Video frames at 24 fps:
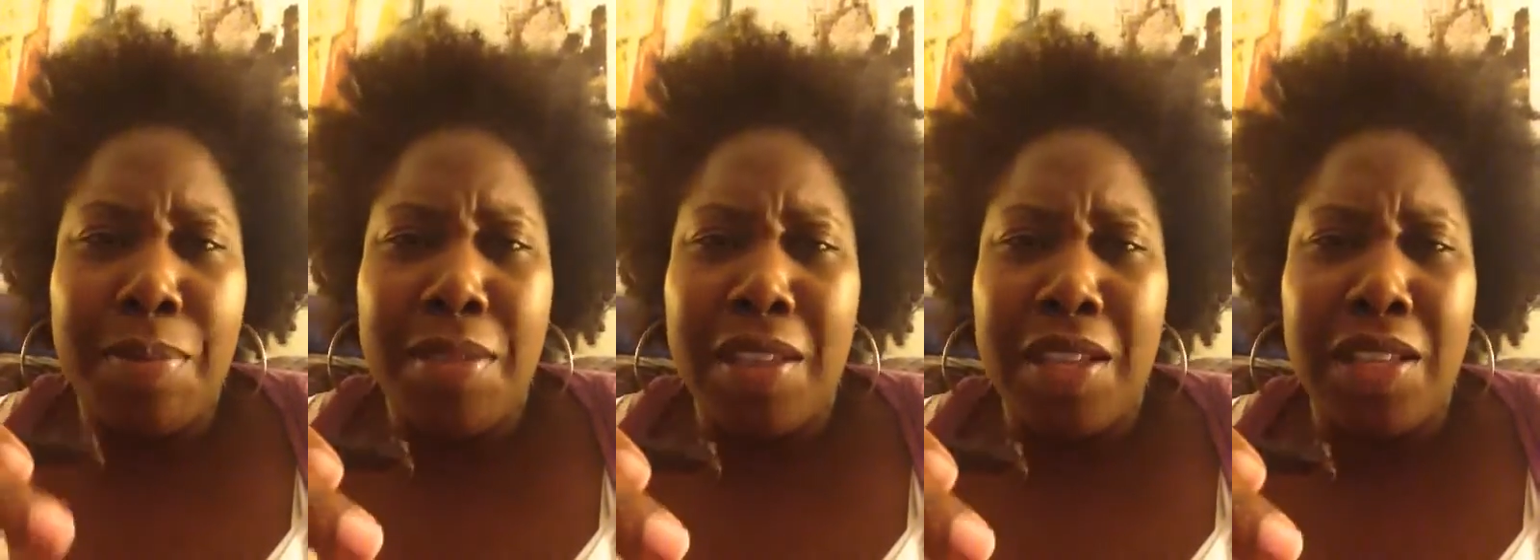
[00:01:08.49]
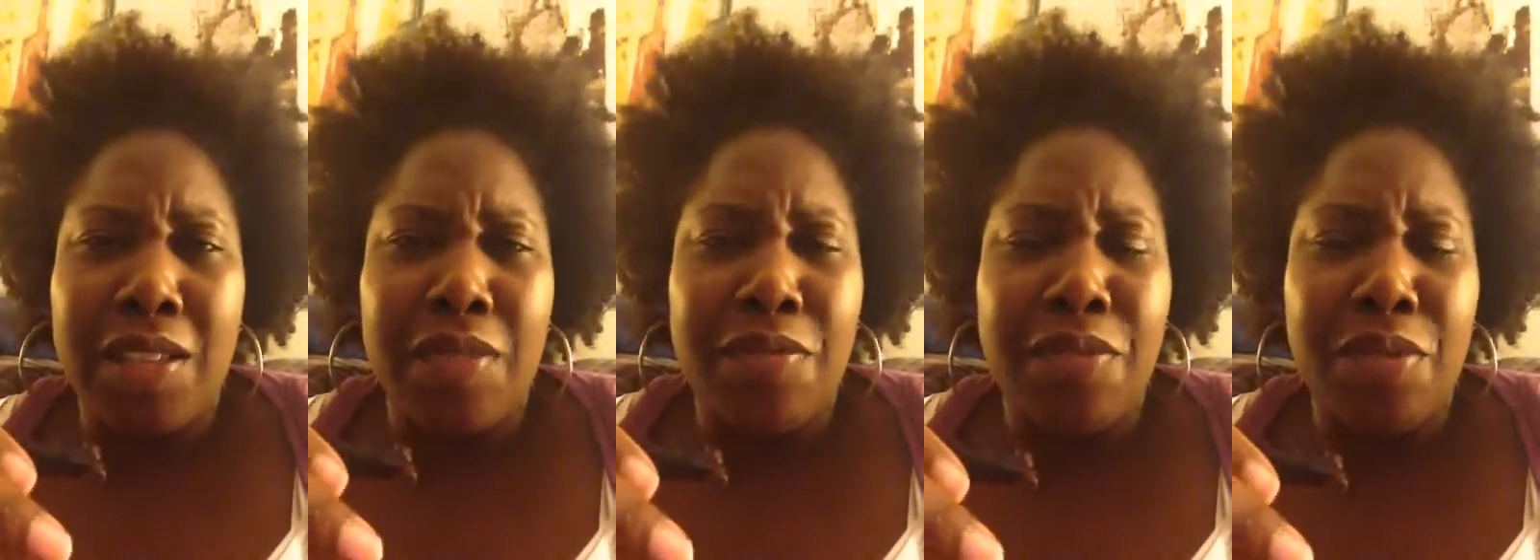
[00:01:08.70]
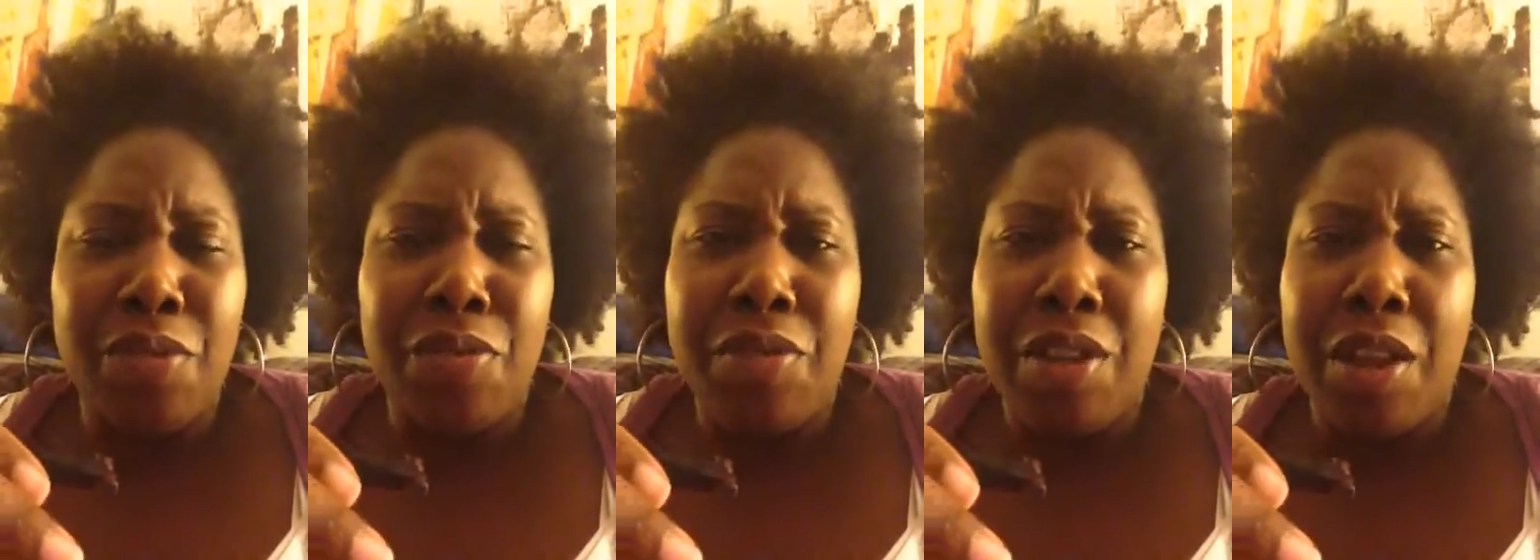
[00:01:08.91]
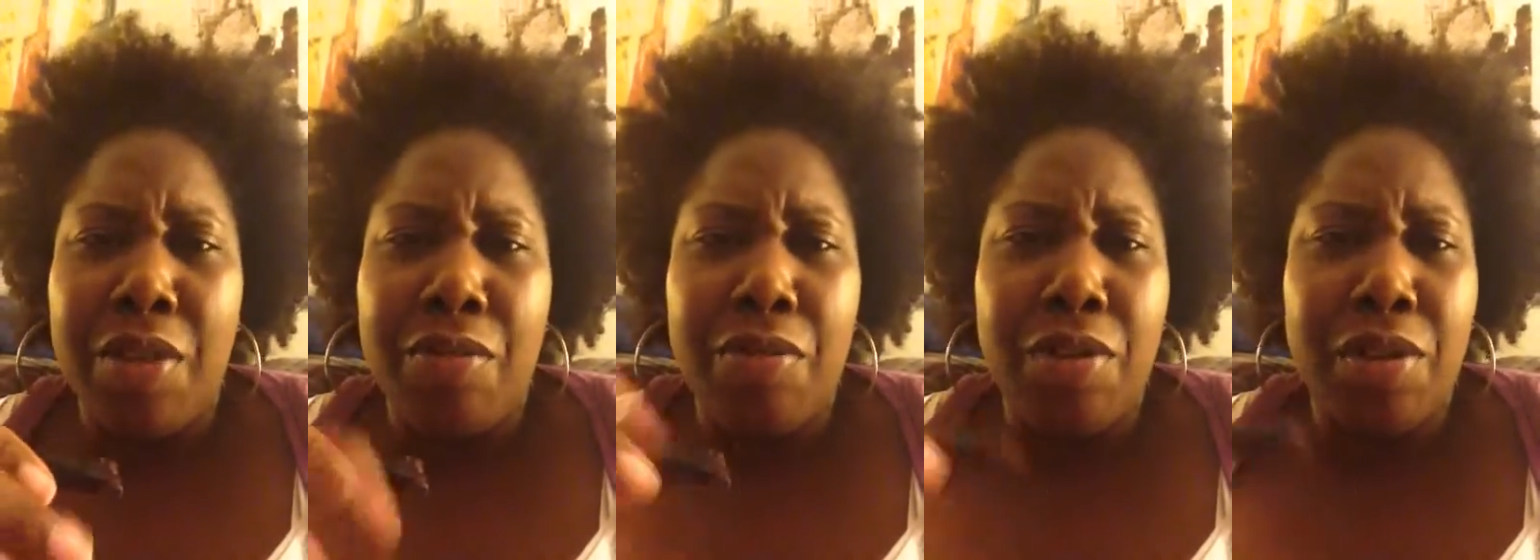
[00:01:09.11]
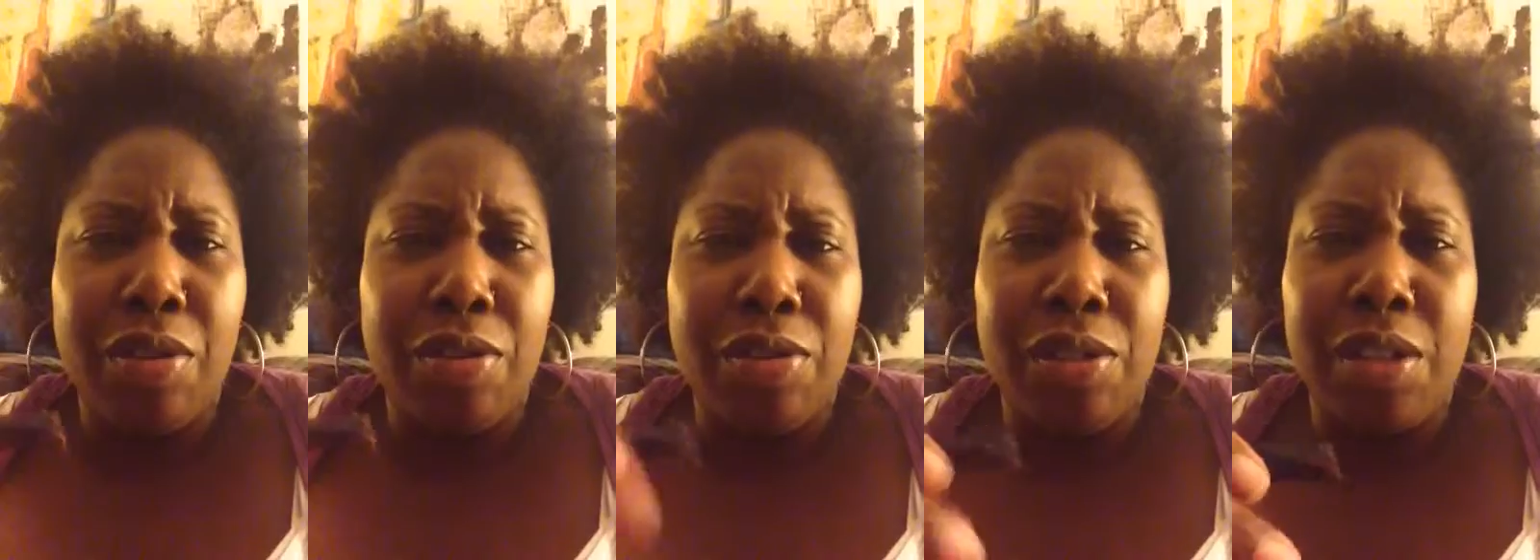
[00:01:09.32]
I think it's Food
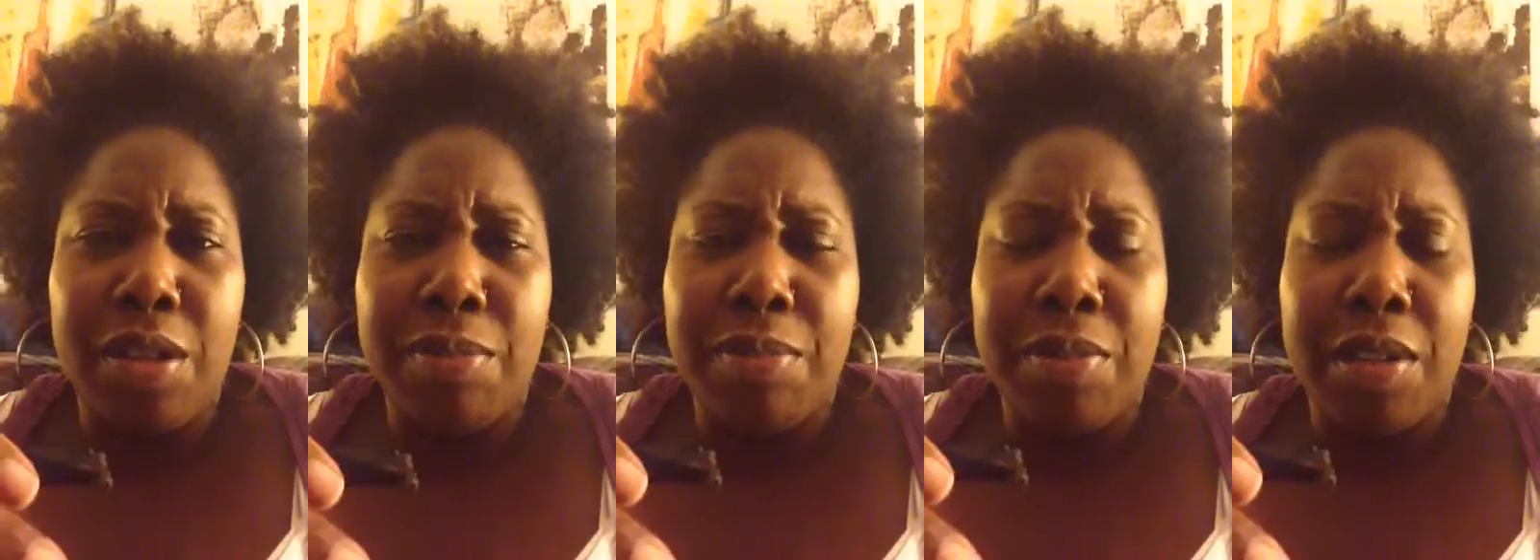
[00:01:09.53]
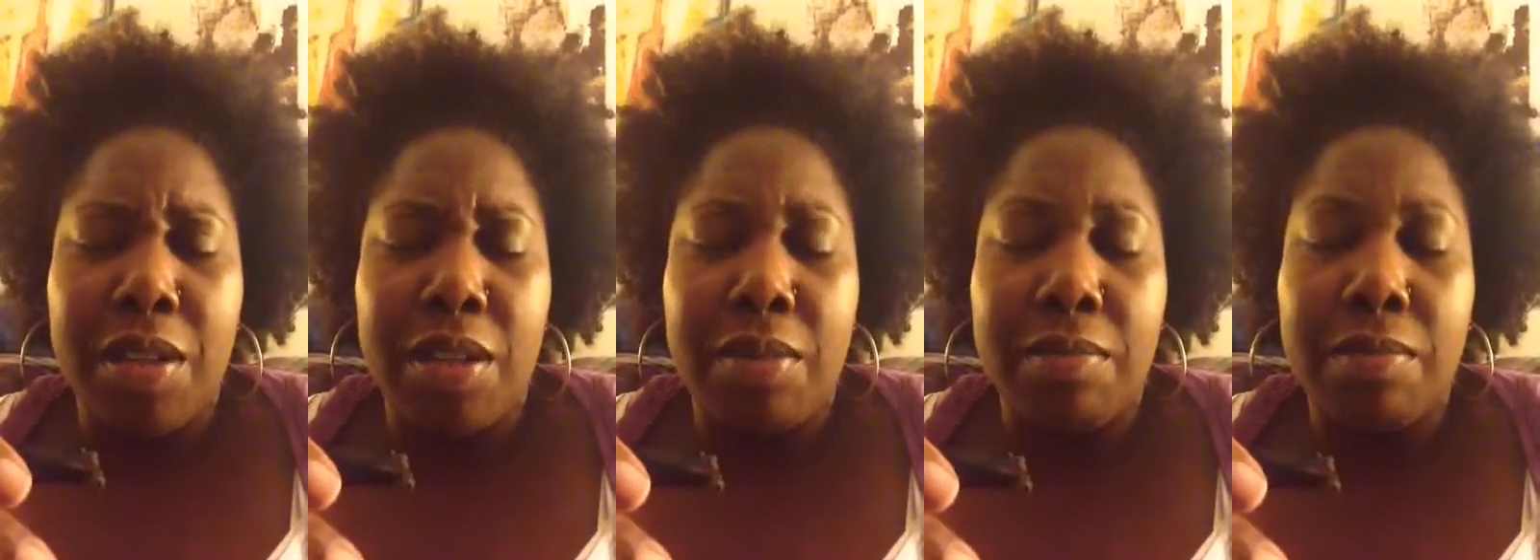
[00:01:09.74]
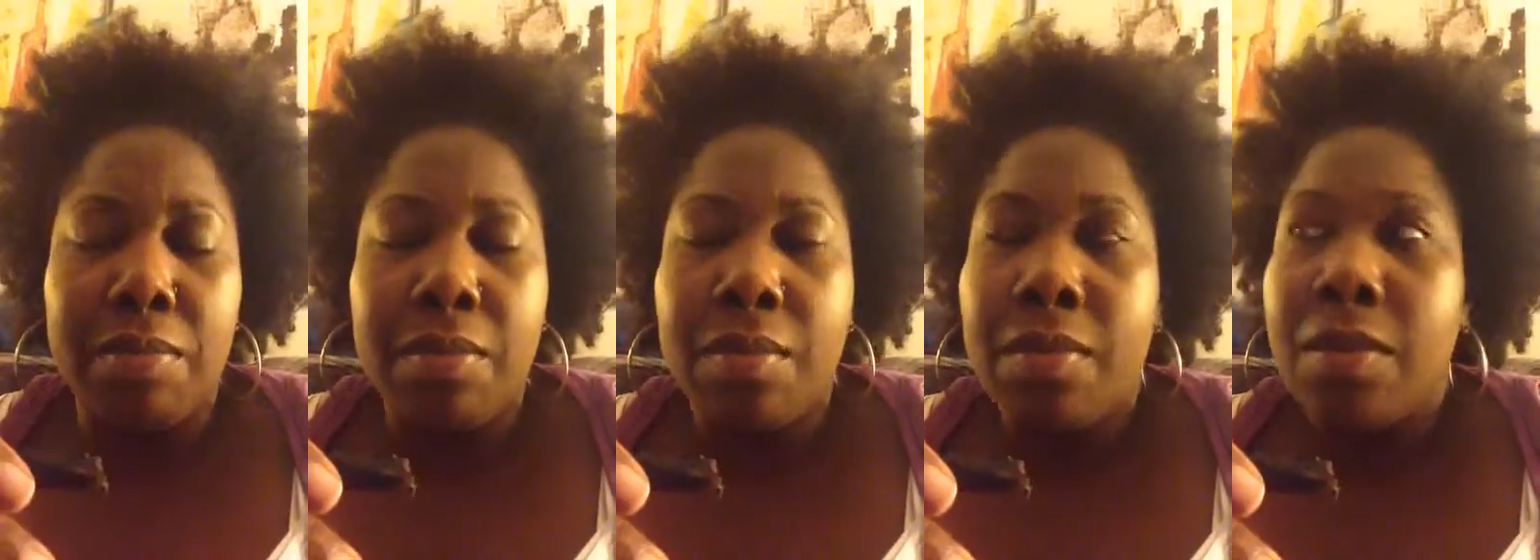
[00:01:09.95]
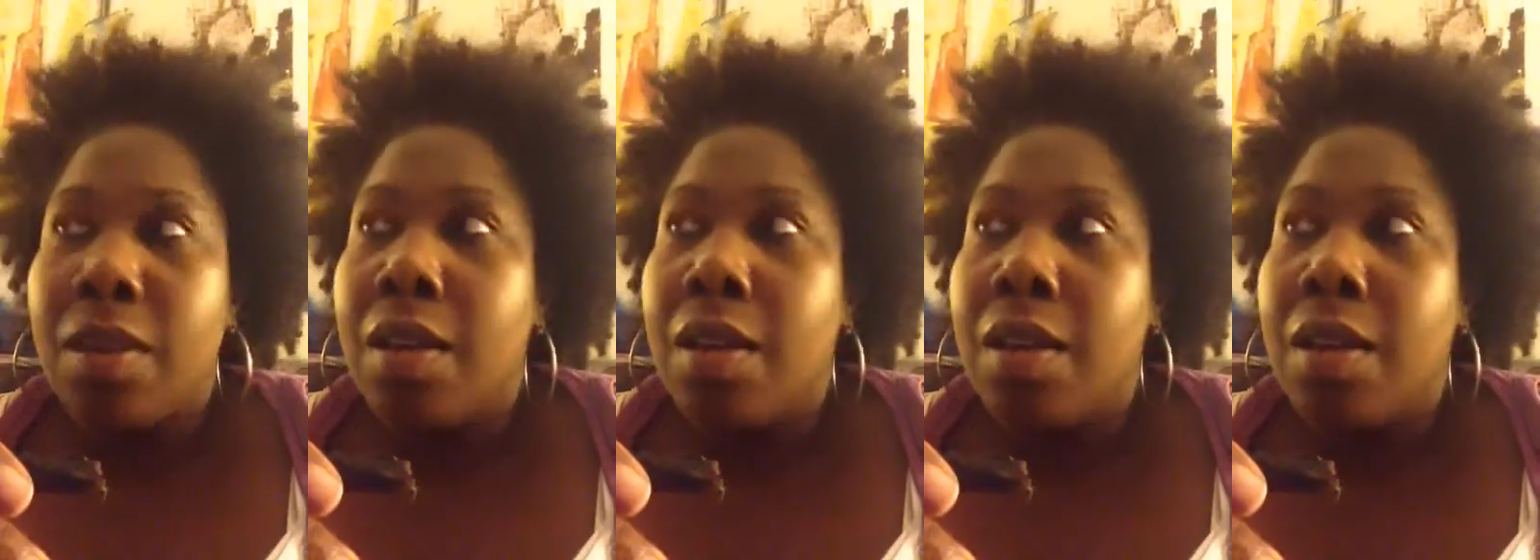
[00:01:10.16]
Network or something.